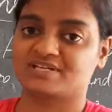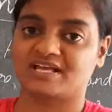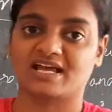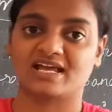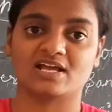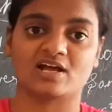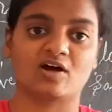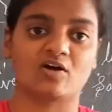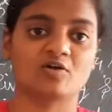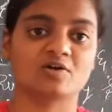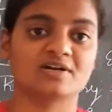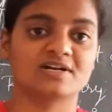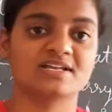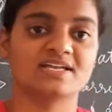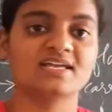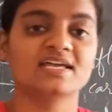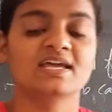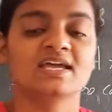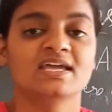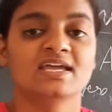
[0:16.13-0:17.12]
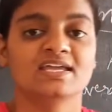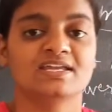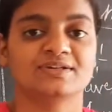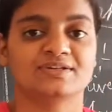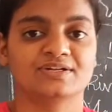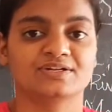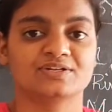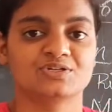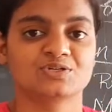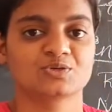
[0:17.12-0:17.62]
I already
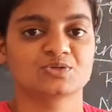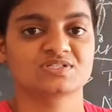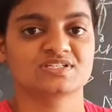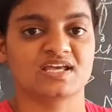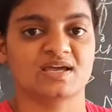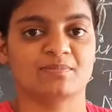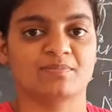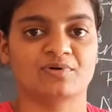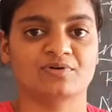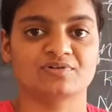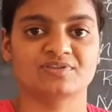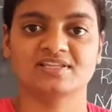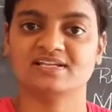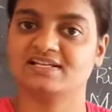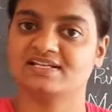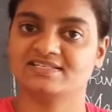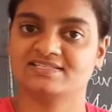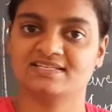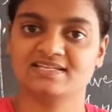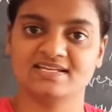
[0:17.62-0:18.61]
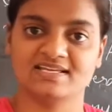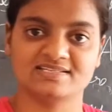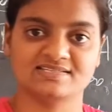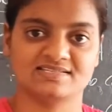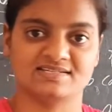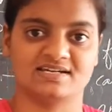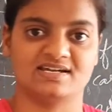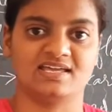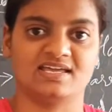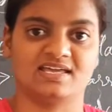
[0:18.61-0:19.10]
introduced about the lesson
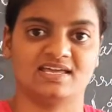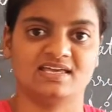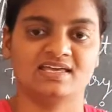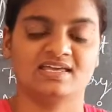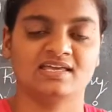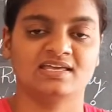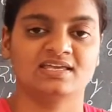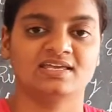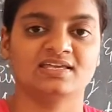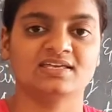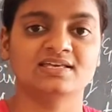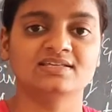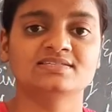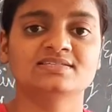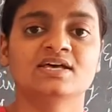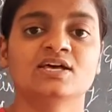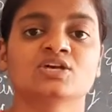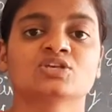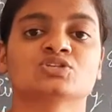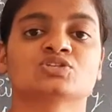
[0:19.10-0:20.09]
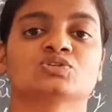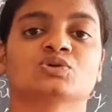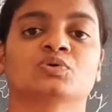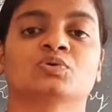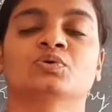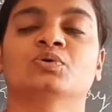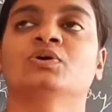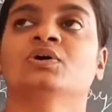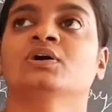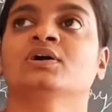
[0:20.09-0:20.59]
yesterday. Yes,
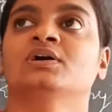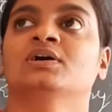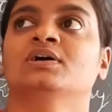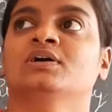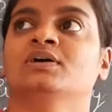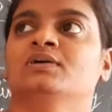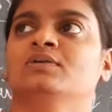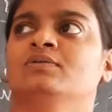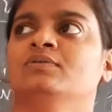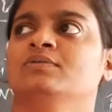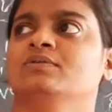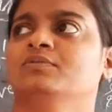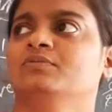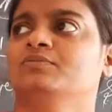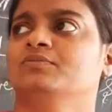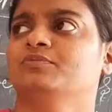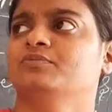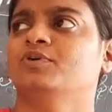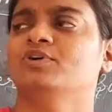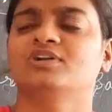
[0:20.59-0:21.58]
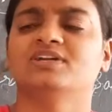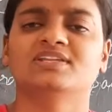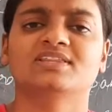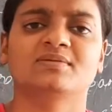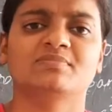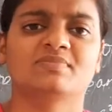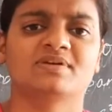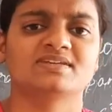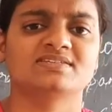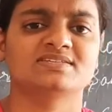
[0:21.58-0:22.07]
so what are
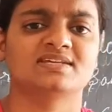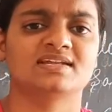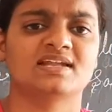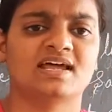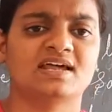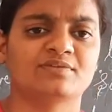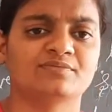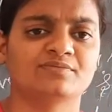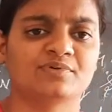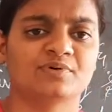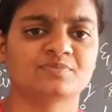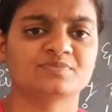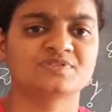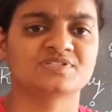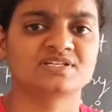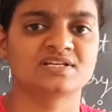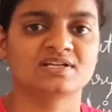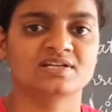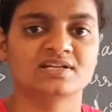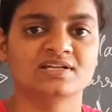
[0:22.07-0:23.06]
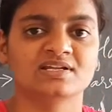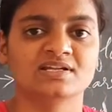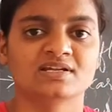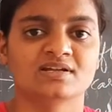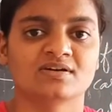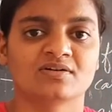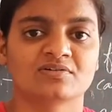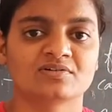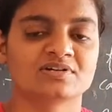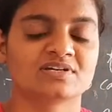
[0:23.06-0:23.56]
the major landforms children?
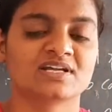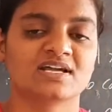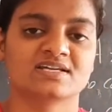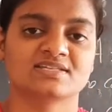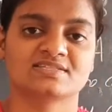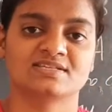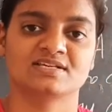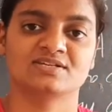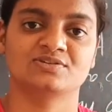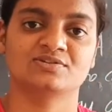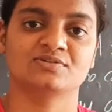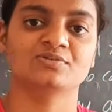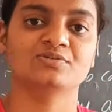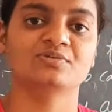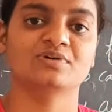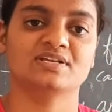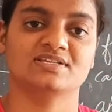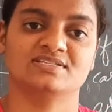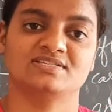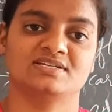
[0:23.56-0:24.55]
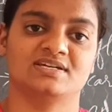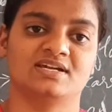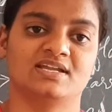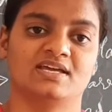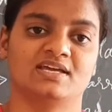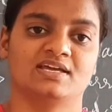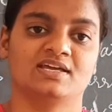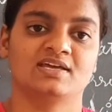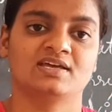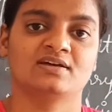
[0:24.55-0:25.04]
Already I said you
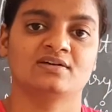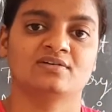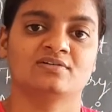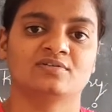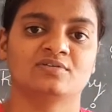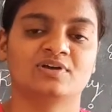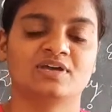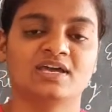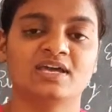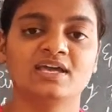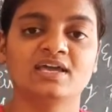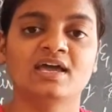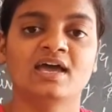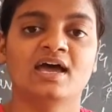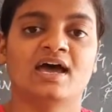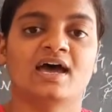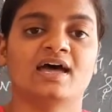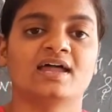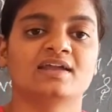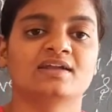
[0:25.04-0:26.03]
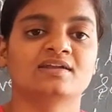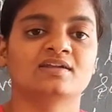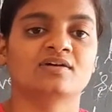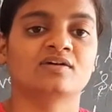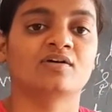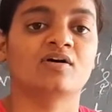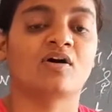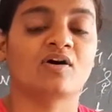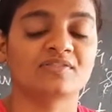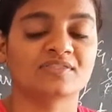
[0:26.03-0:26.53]
yesterday. Okay, and
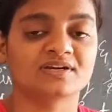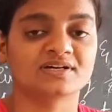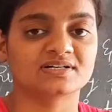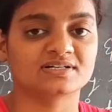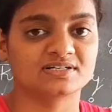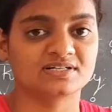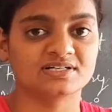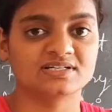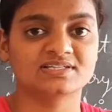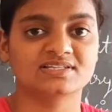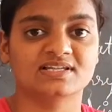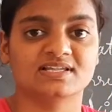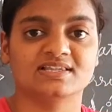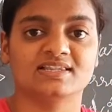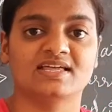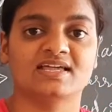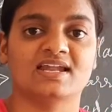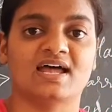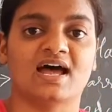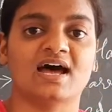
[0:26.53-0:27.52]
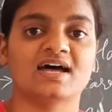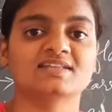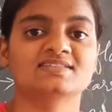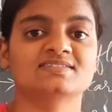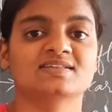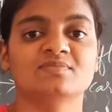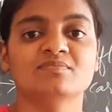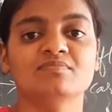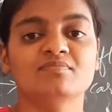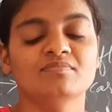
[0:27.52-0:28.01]
on the earth there are
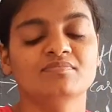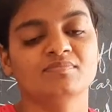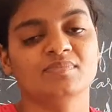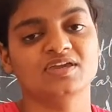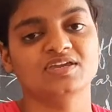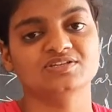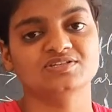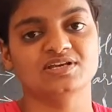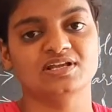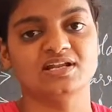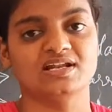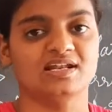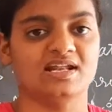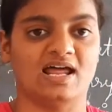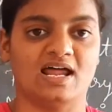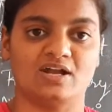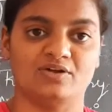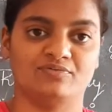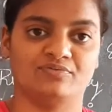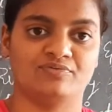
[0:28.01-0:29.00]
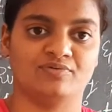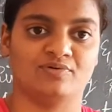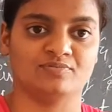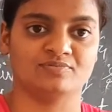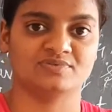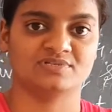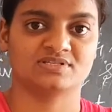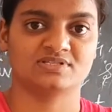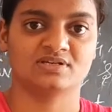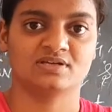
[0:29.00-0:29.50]
some major
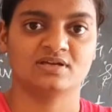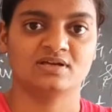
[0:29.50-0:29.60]
landforms.